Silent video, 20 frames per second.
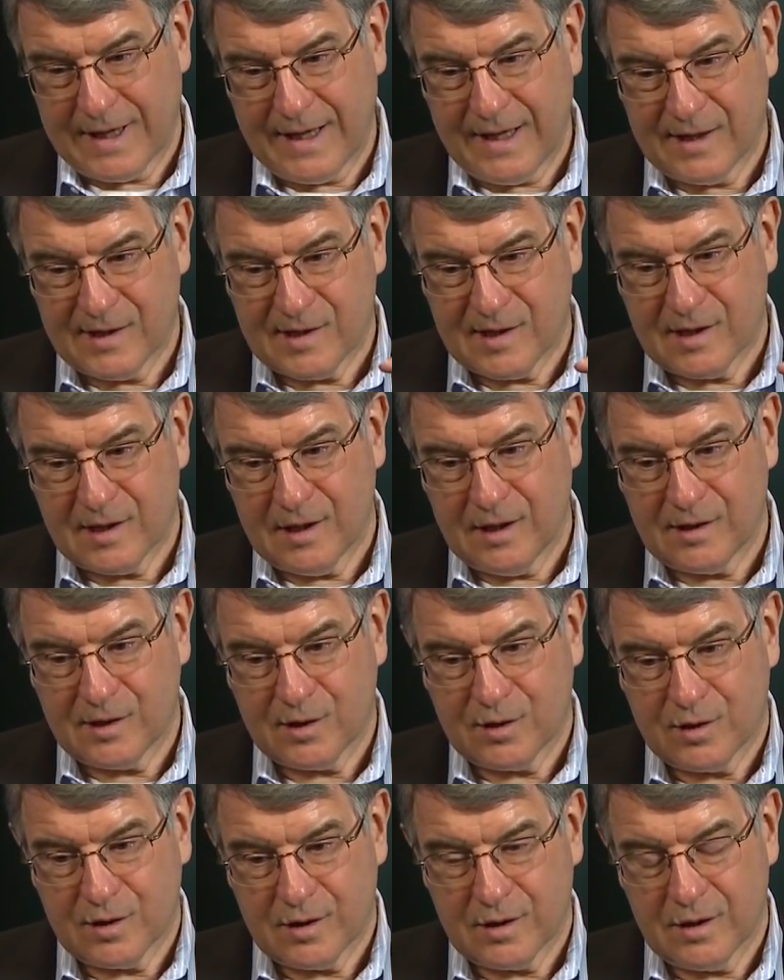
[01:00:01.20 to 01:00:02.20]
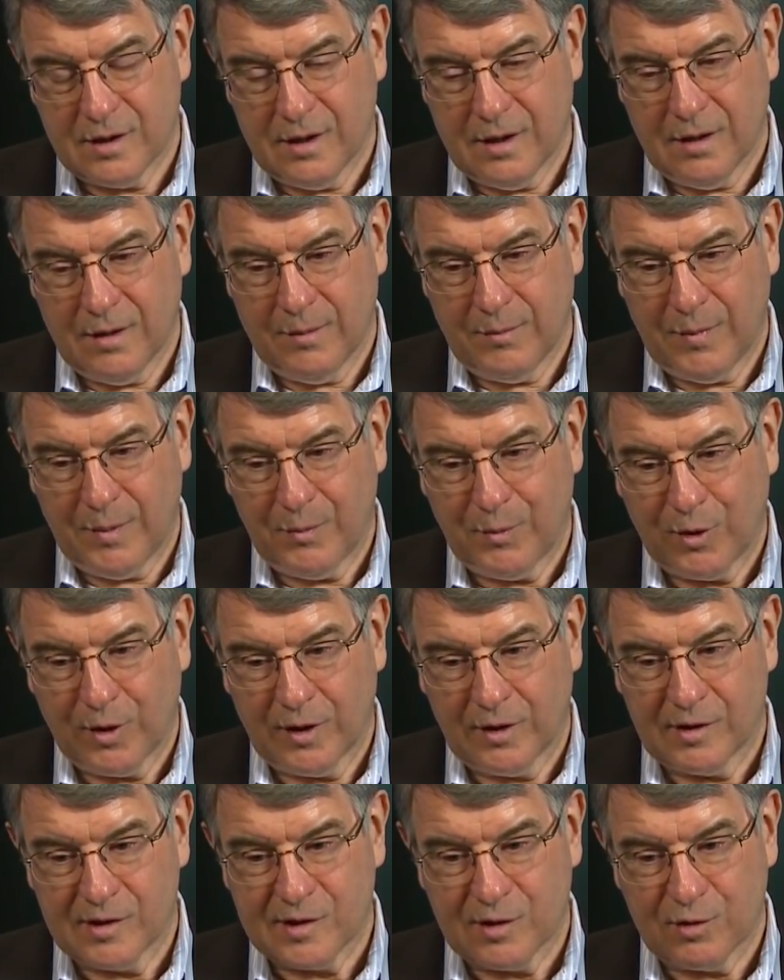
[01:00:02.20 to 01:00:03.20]
I guess,
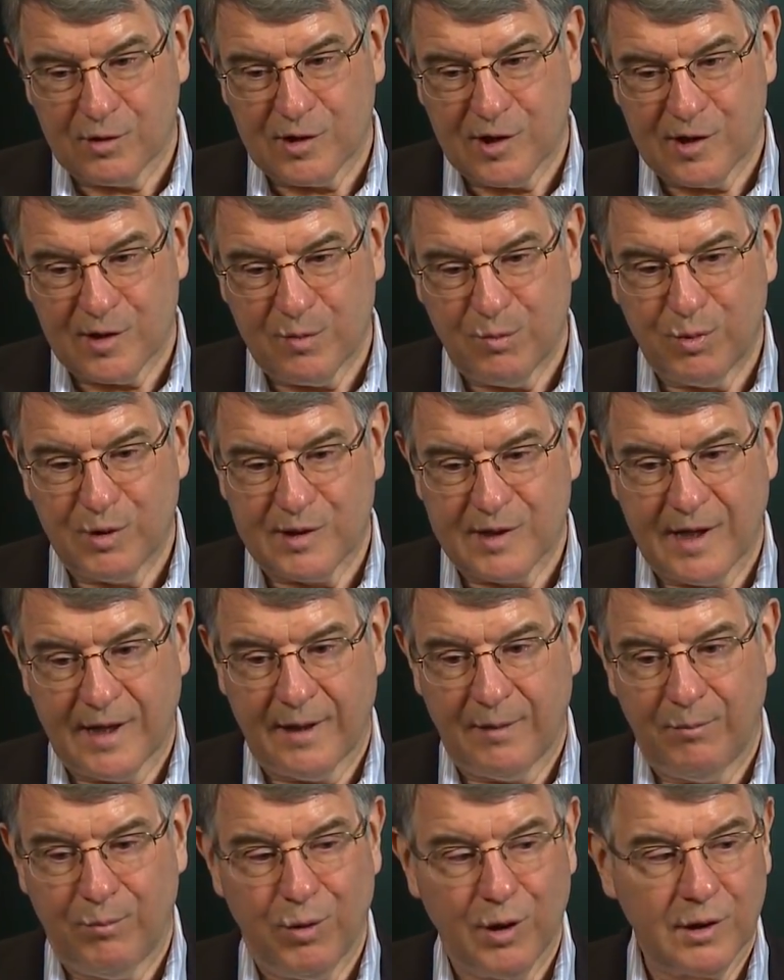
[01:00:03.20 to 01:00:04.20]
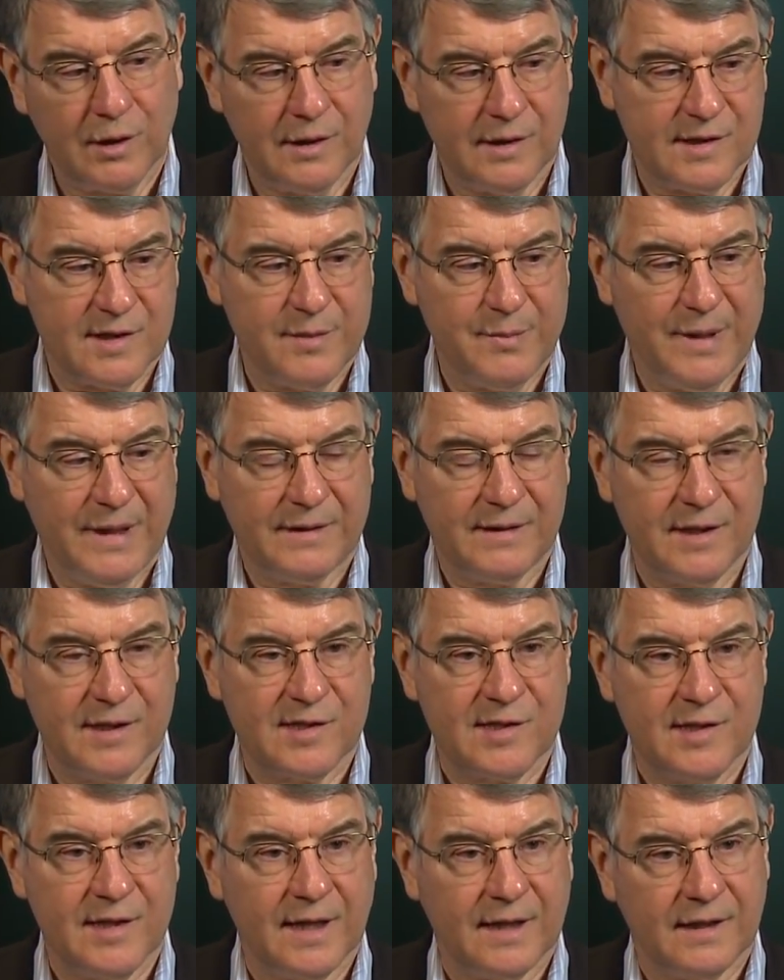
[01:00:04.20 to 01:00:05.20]
Memorial Association puts out a booklet. It's about
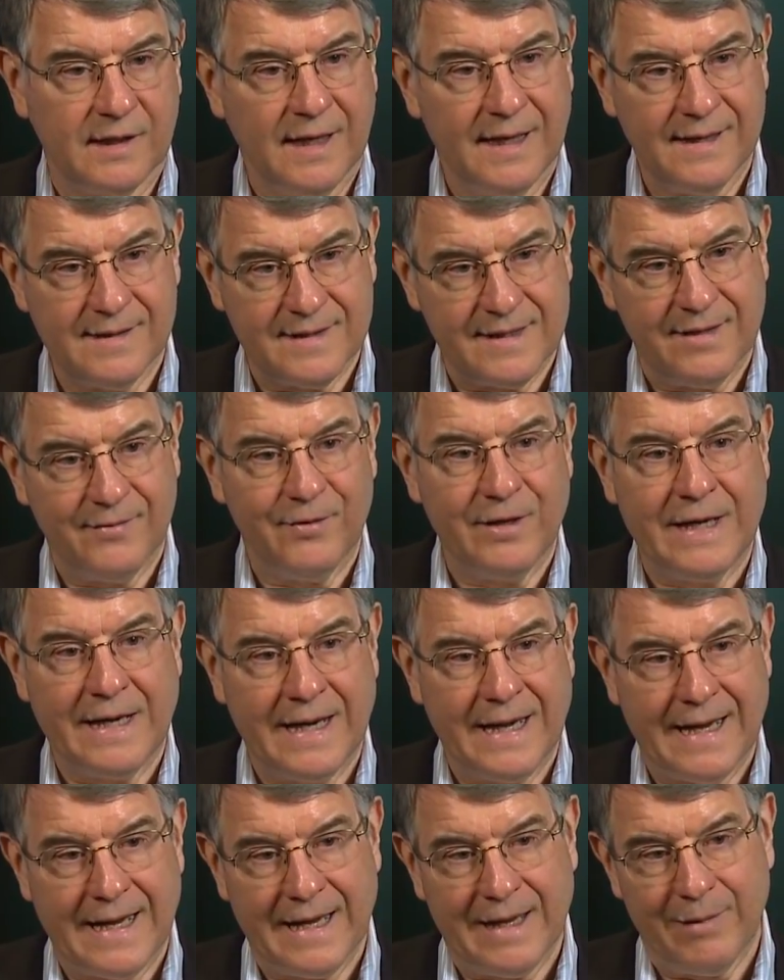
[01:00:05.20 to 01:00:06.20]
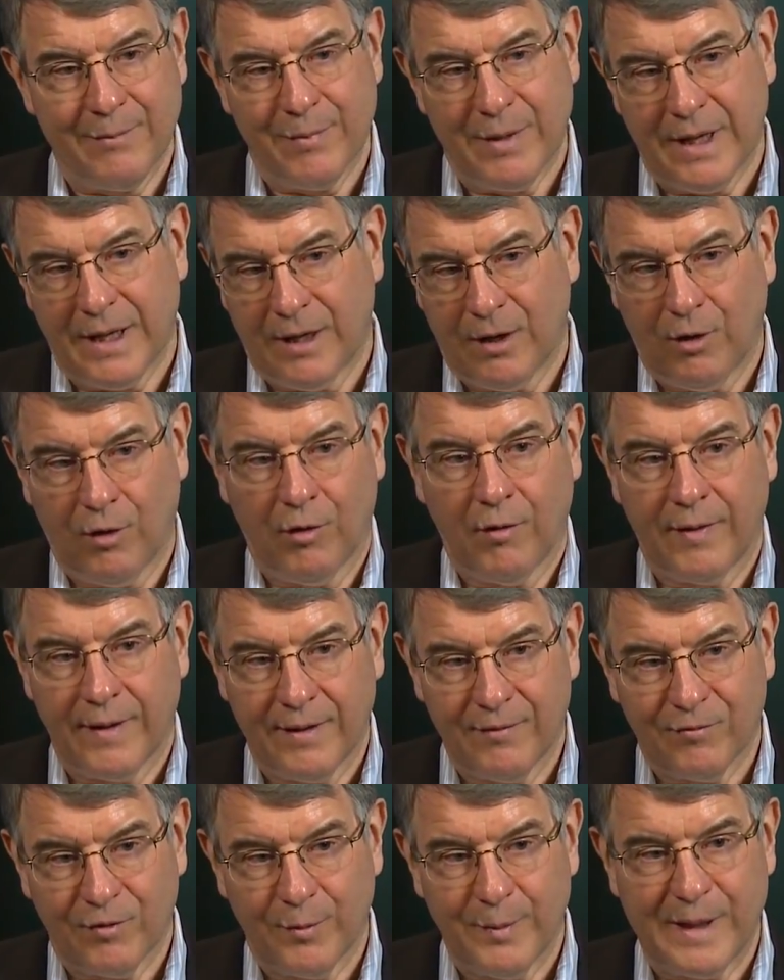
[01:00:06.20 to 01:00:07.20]
this thick that has every name and all the
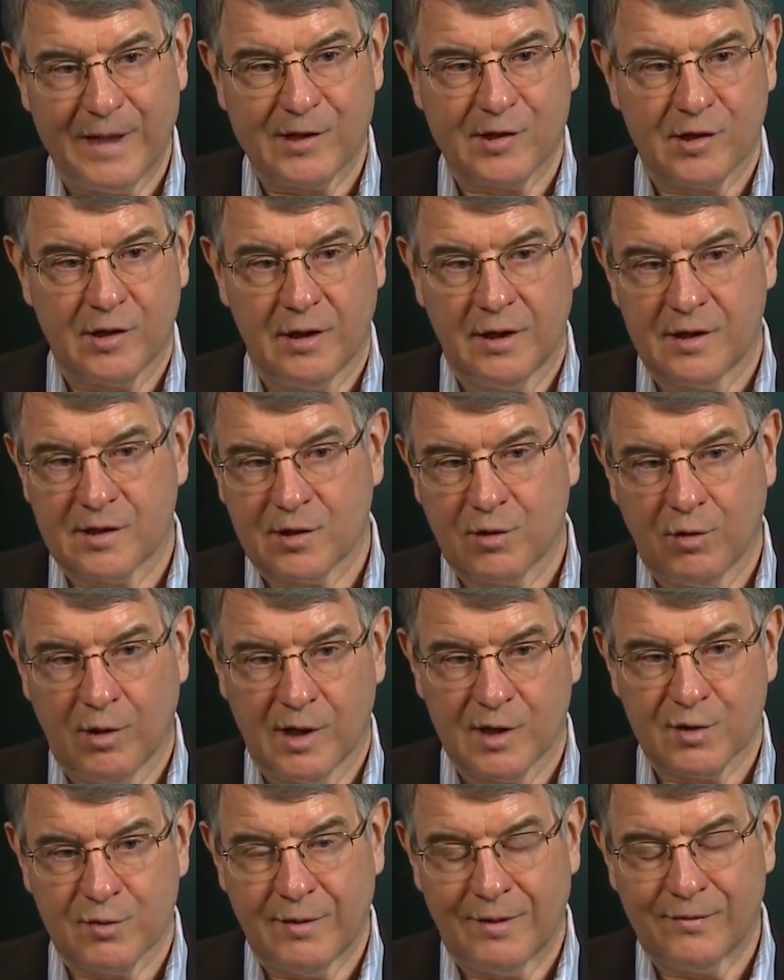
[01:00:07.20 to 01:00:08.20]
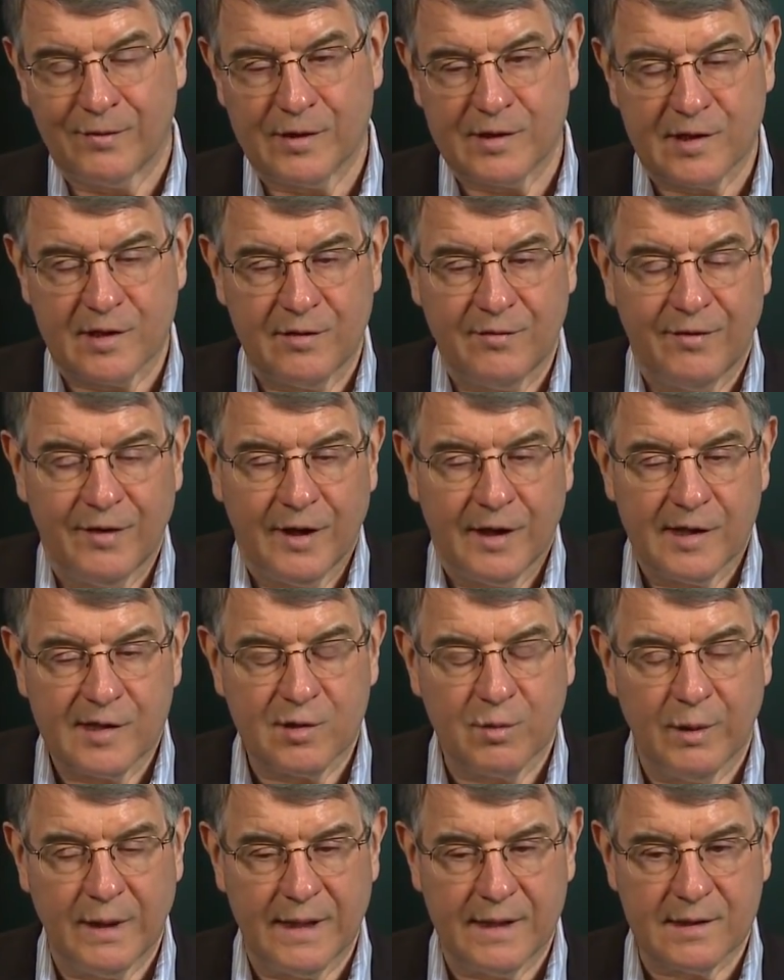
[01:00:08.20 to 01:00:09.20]
information. It's cross-referenced in
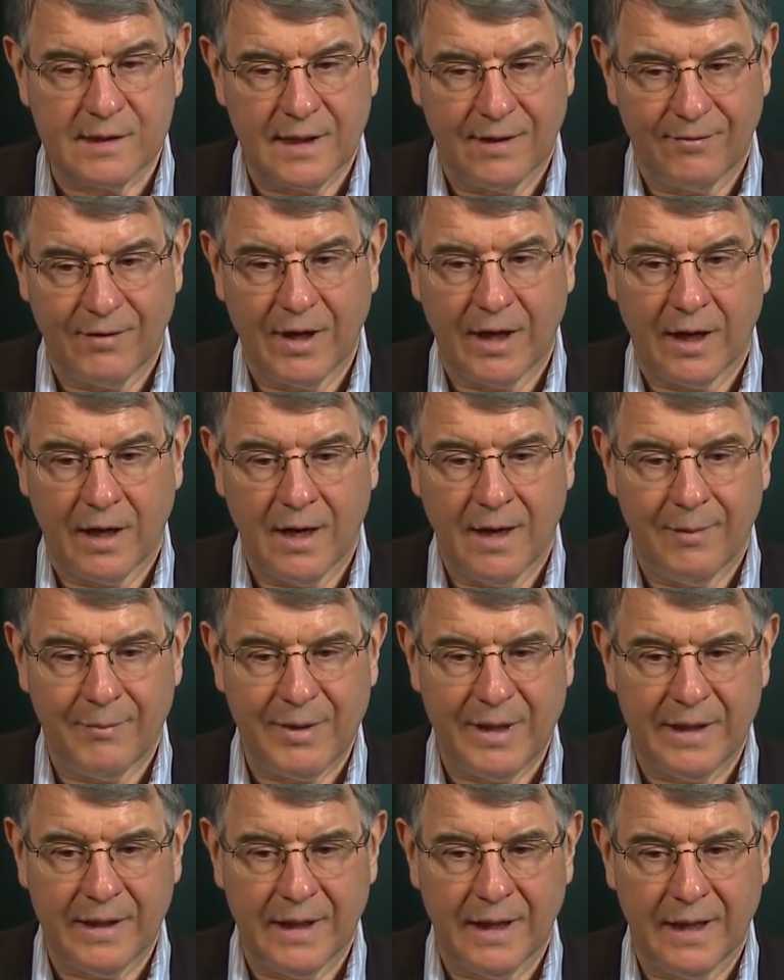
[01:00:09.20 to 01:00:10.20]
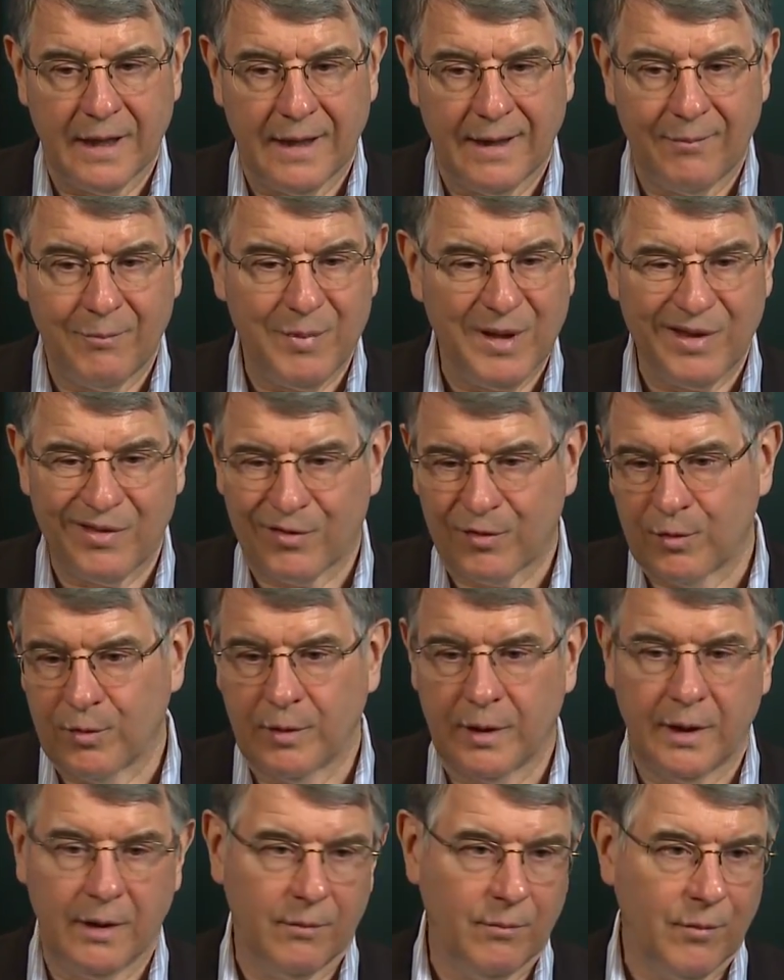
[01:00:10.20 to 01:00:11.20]
various ways. I've got a copy of that. I've been
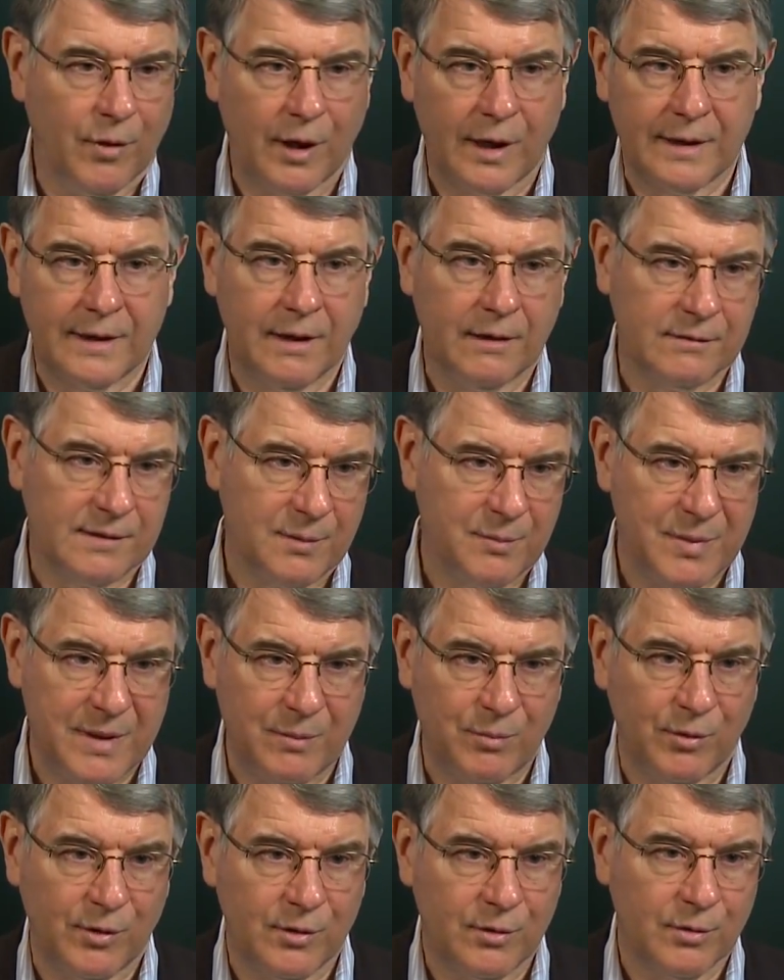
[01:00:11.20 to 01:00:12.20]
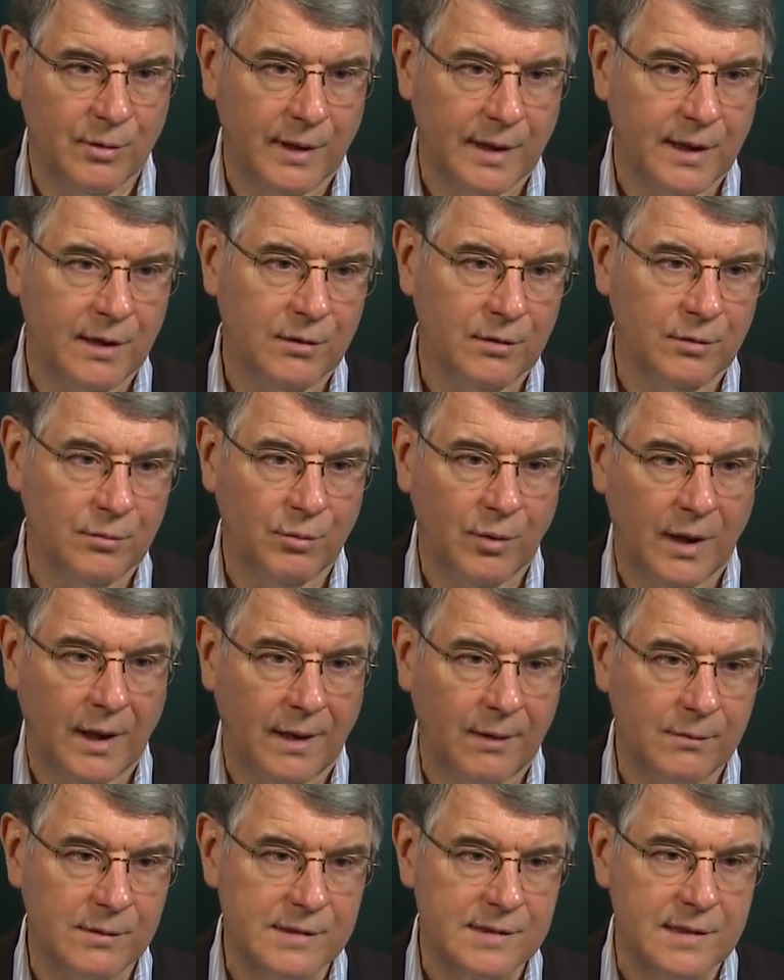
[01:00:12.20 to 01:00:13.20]
through it and marked out the people who were killed while
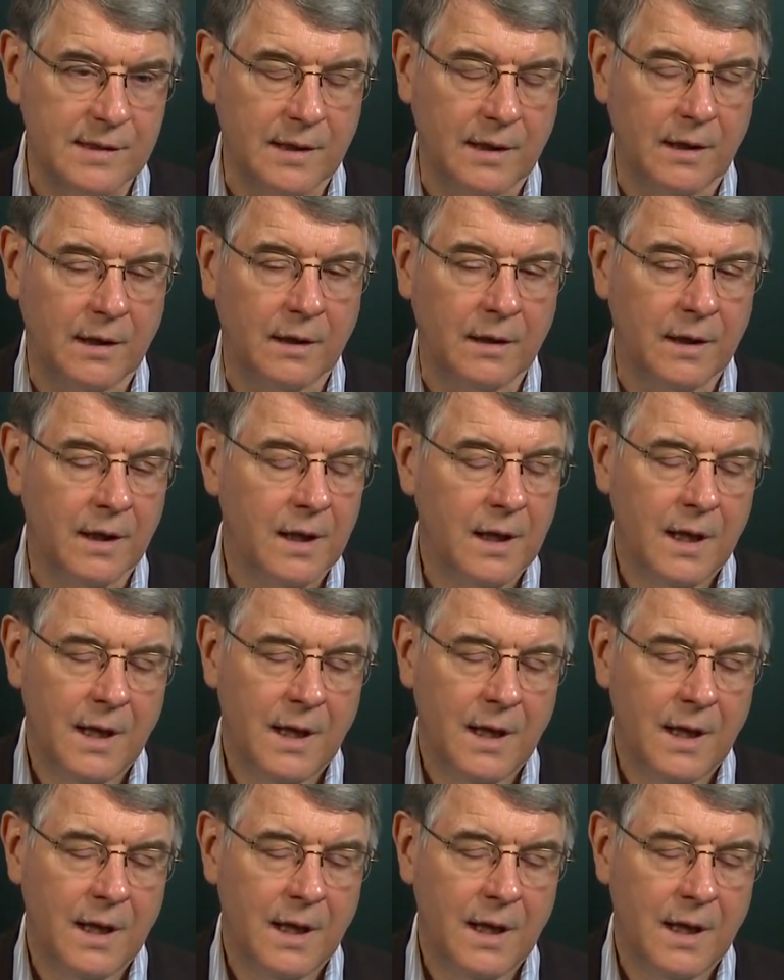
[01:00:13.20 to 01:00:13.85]
I was there.